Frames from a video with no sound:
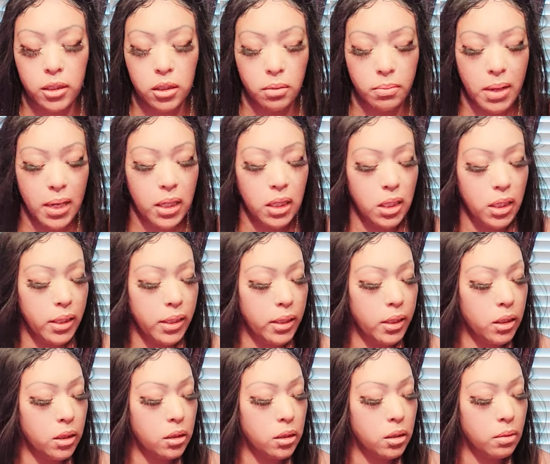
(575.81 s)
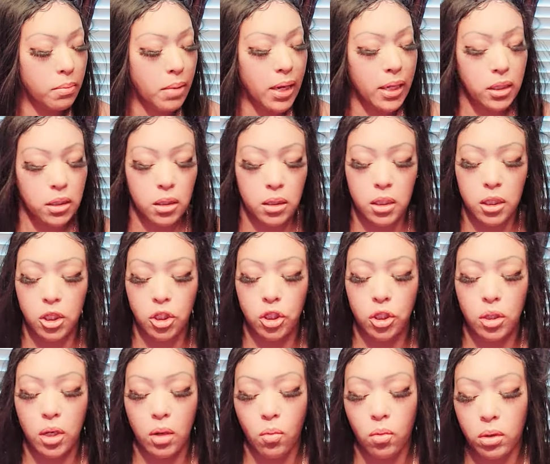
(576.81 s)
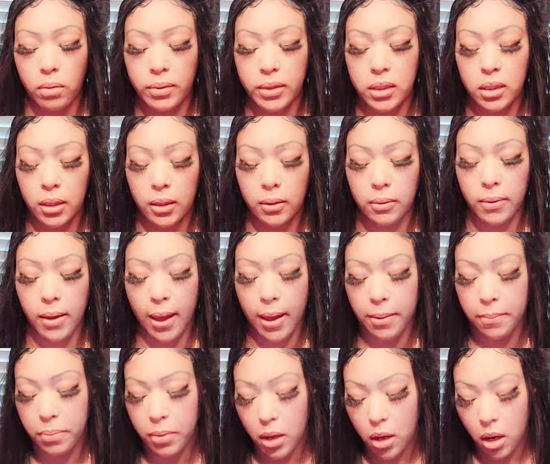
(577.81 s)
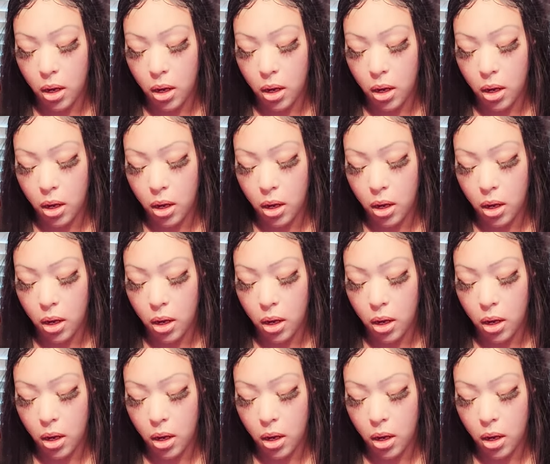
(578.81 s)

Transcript: Somebody needs somebody's attention. They want to be seen, okay?